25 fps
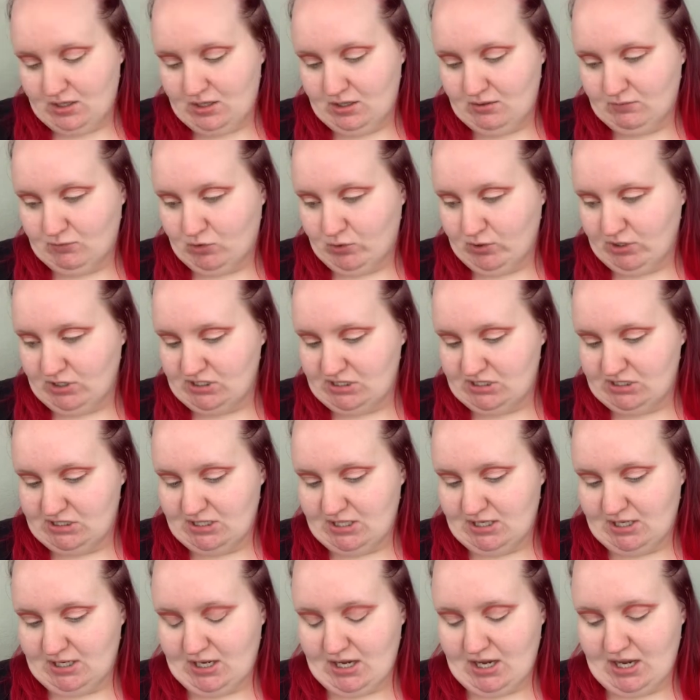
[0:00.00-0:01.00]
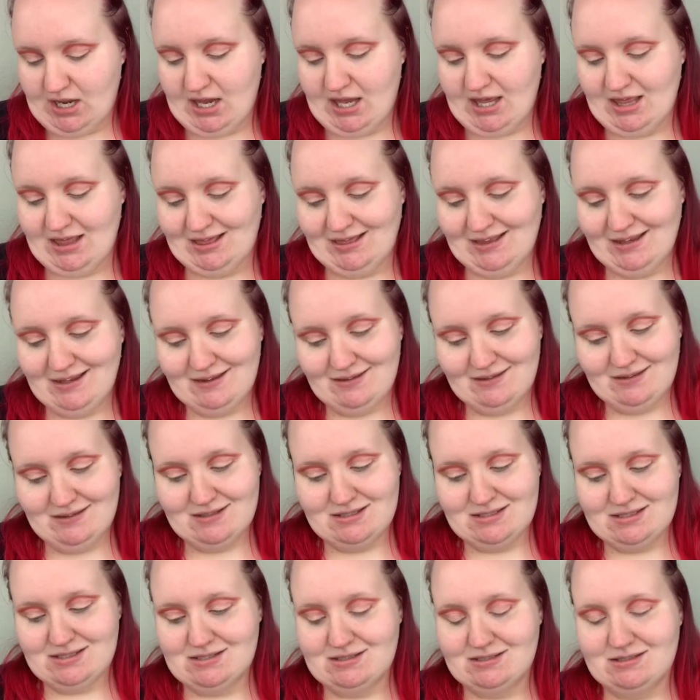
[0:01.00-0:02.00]
I'm going to take, I think
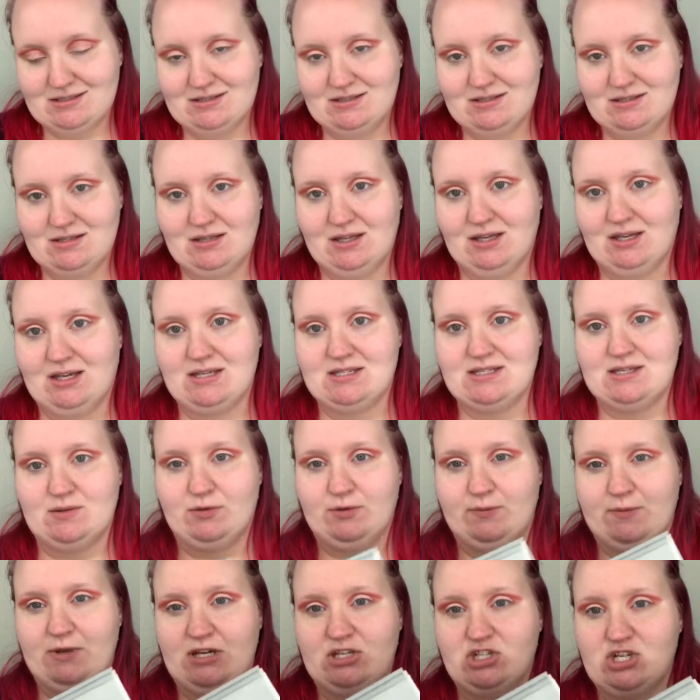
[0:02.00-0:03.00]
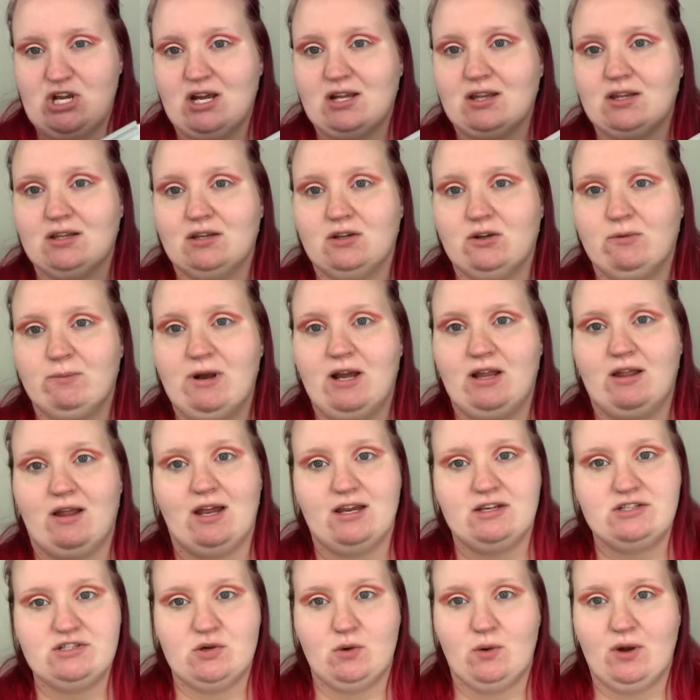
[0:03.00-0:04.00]
this, like I said, with my Jaclyn Hill palette,
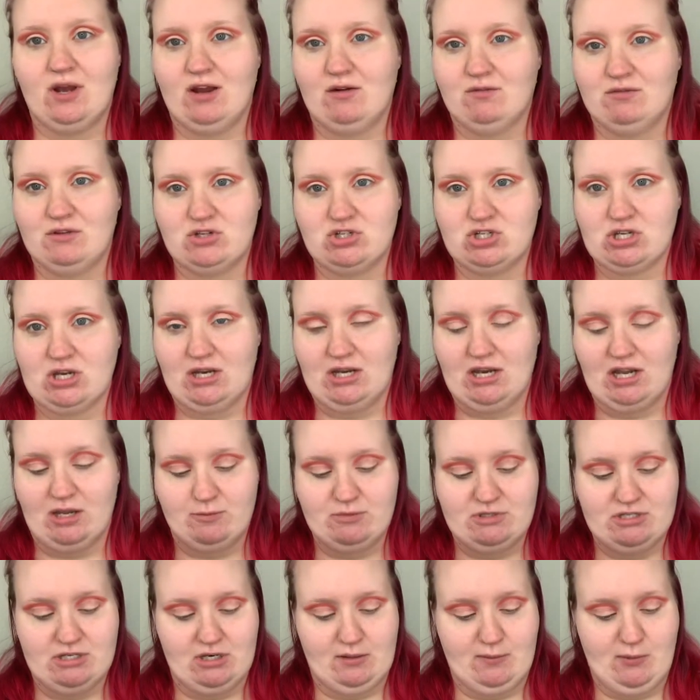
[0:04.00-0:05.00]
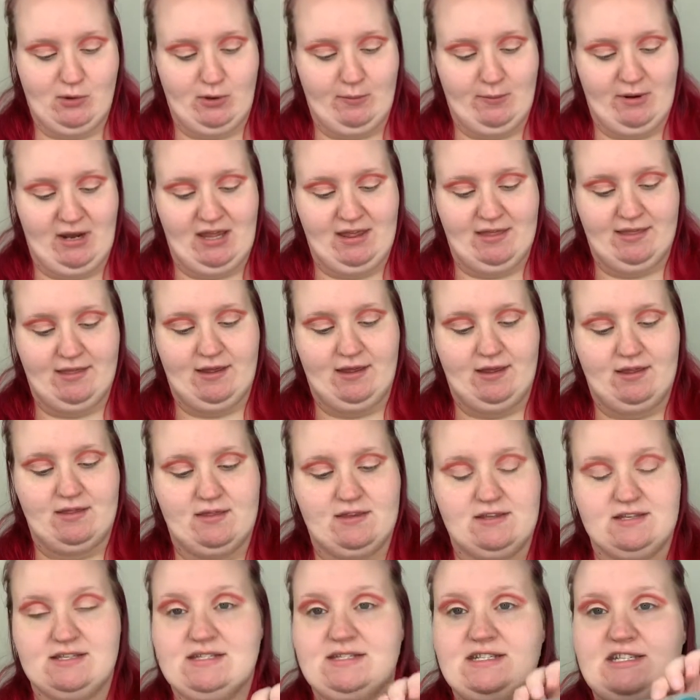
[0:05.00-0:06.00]
I don't have the shade names anymore, but I think
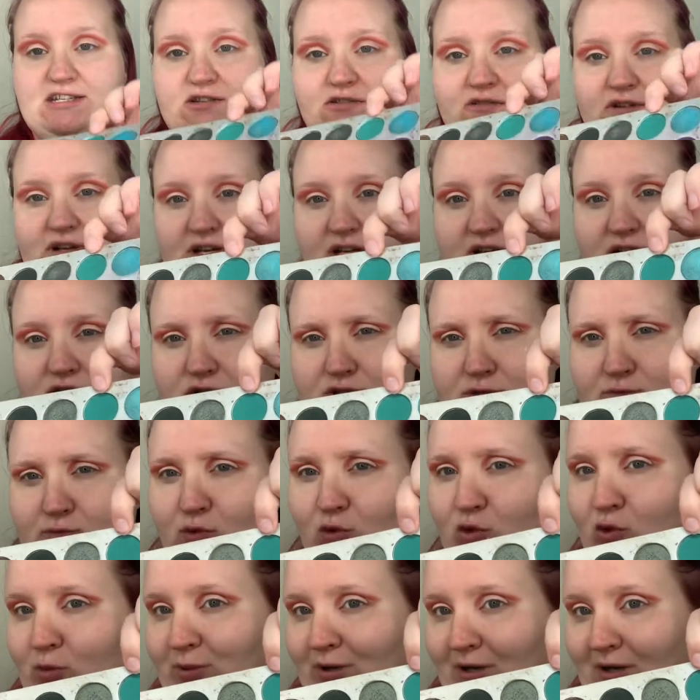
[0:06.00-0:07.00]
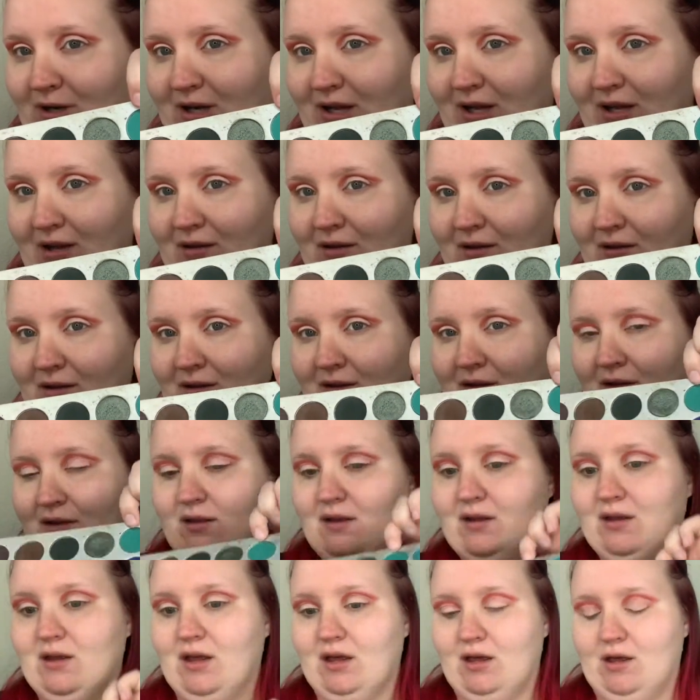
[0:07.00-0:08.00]
this teal right here is Pool Party.
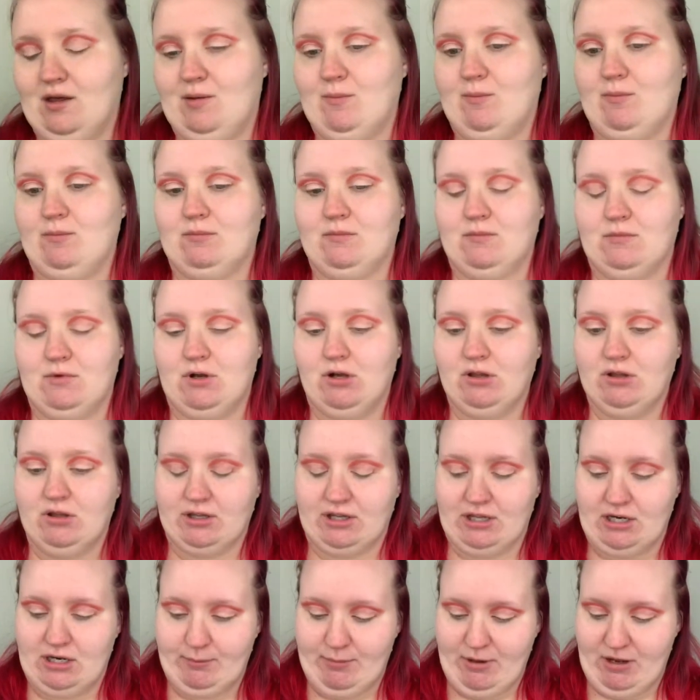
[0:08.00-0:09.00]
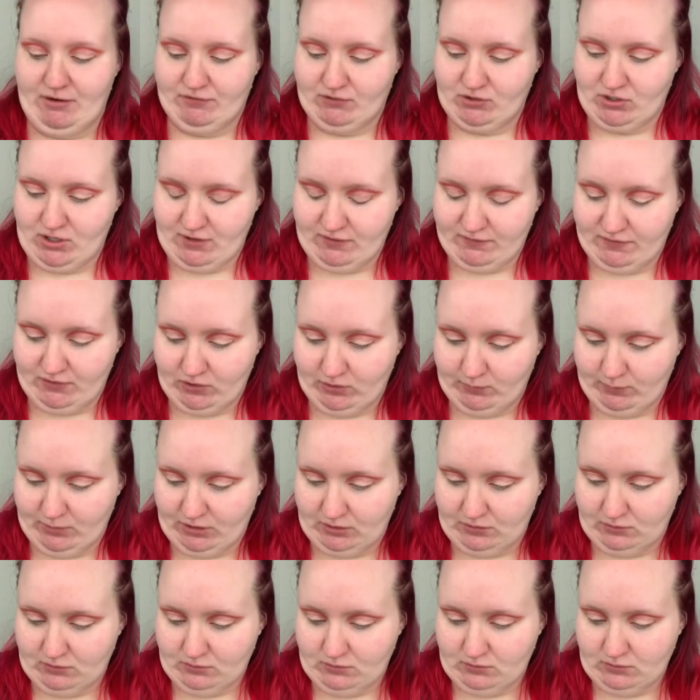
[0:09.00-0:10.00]
I'll look it up after I film
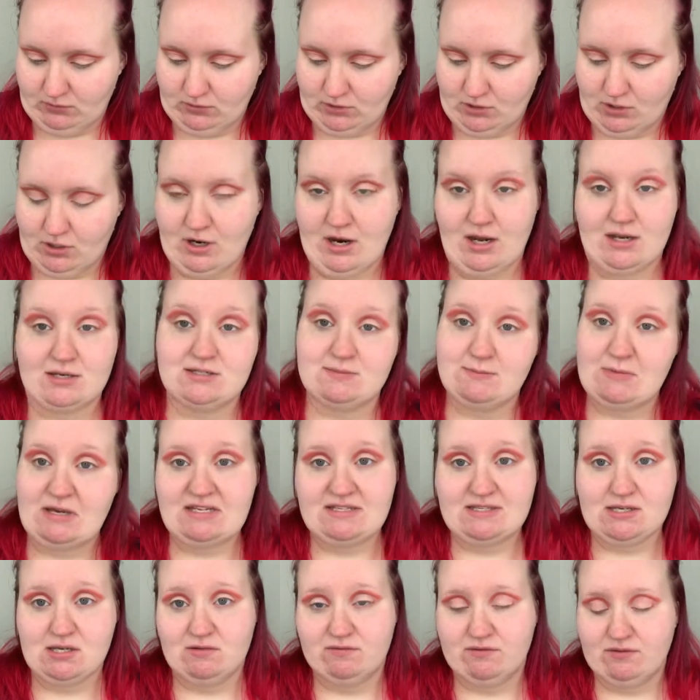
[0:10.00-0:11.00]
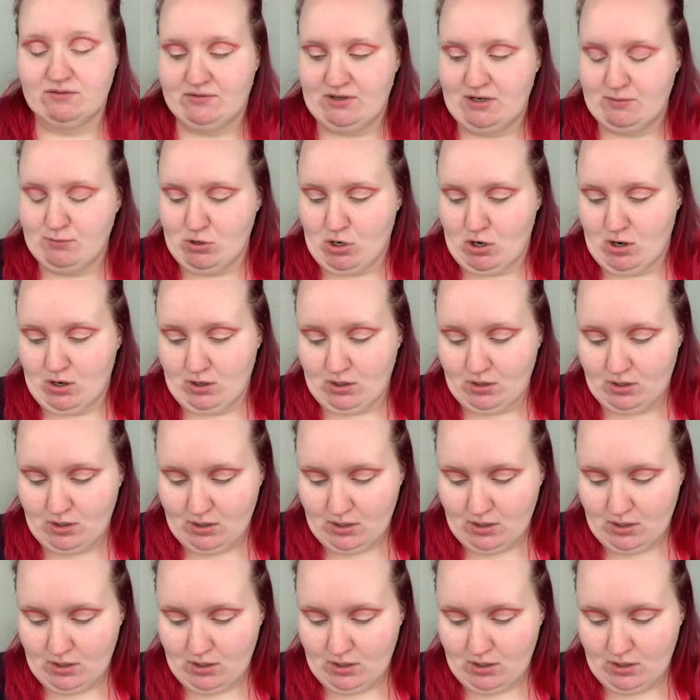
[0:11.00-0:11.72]
and correct myself if I'm wrong.